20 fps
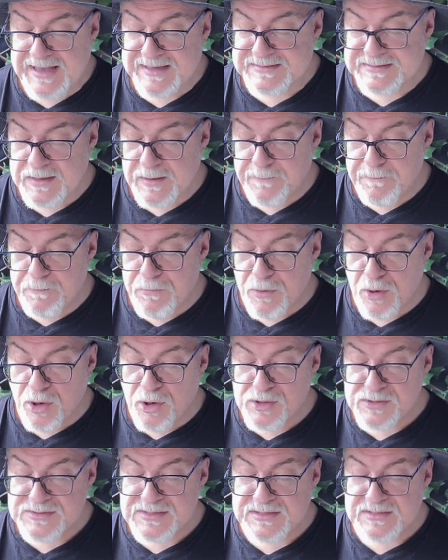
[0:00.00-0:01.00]
as I
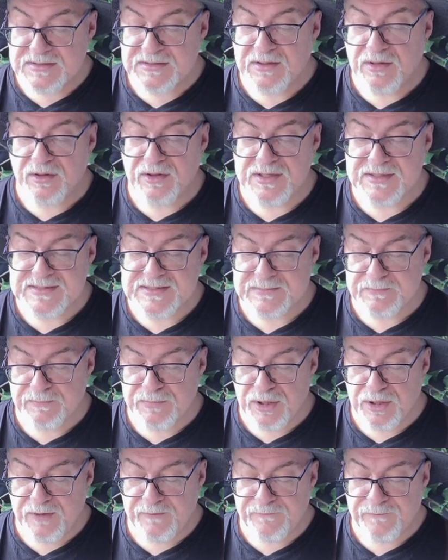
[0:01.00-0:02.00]
masked this
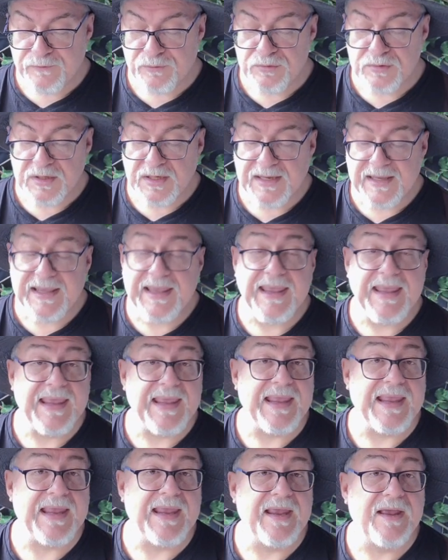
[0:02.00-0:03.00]
beautiful
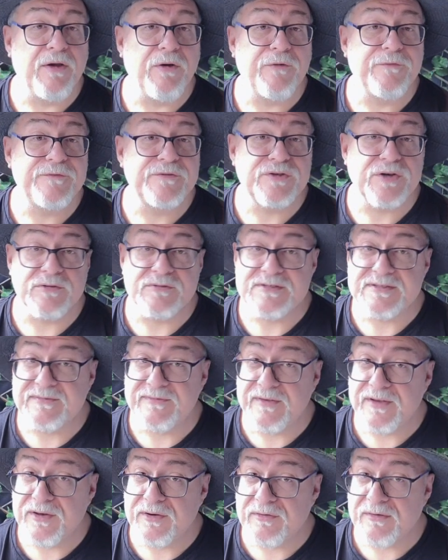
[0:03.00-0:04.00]
key of
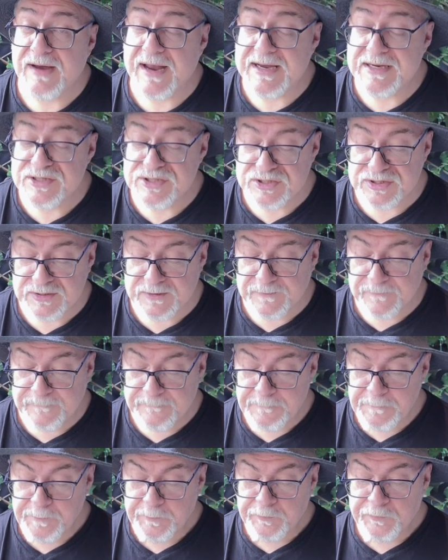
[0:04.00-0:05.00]
transfiguration.
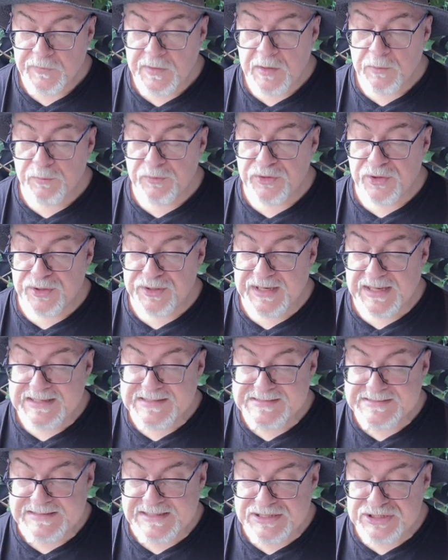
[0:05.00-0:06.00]
With our
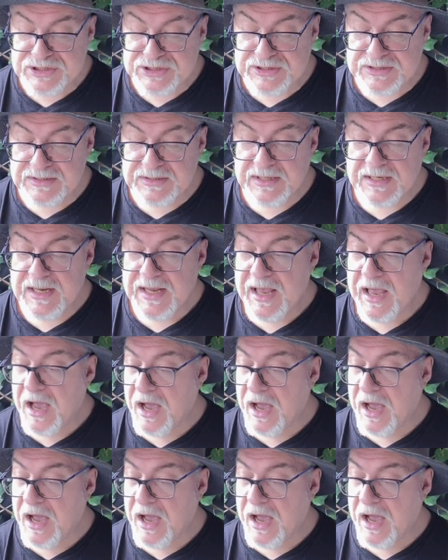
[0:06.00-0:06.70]
next session,